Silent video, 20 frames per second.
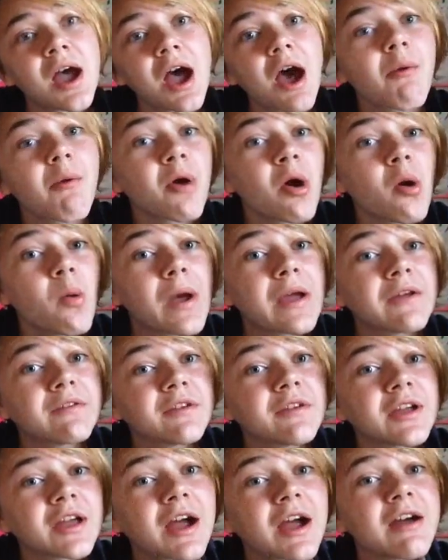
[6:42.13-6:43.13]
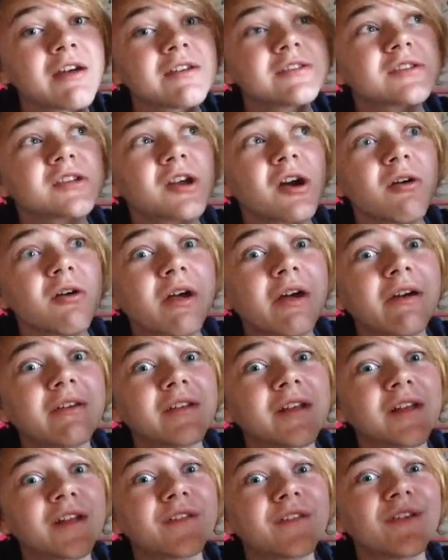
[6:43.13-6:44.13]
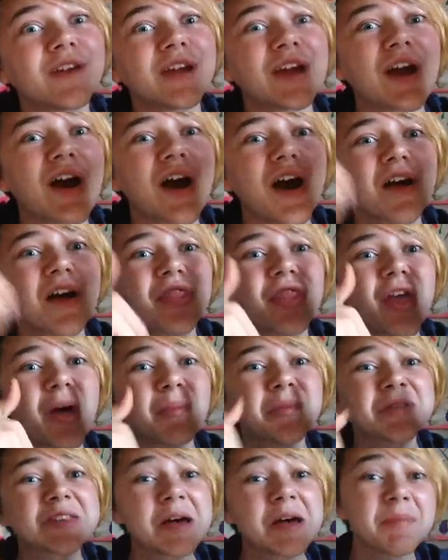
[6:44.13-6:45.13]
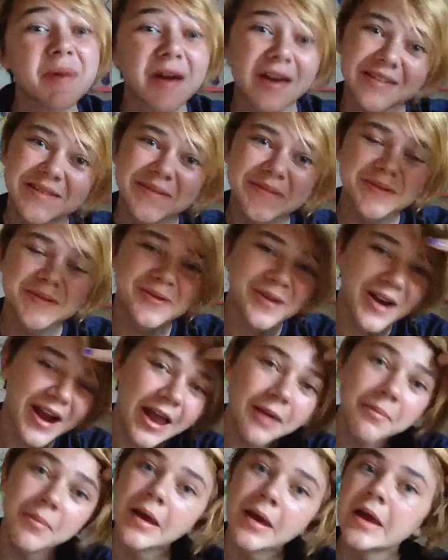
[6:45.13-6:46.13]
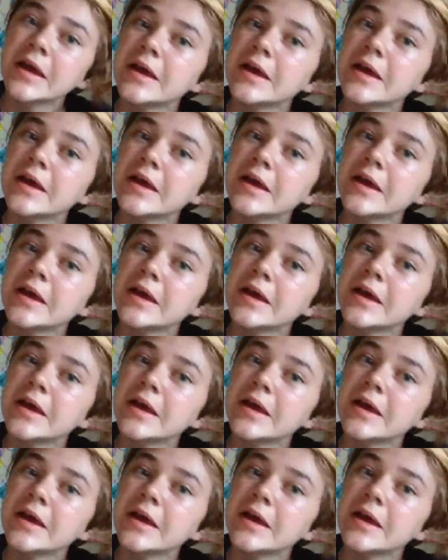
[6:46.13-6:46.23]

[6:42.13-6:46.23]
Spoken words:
I'm gonna wait for you guys to go give this video a thumbs up and subscribe.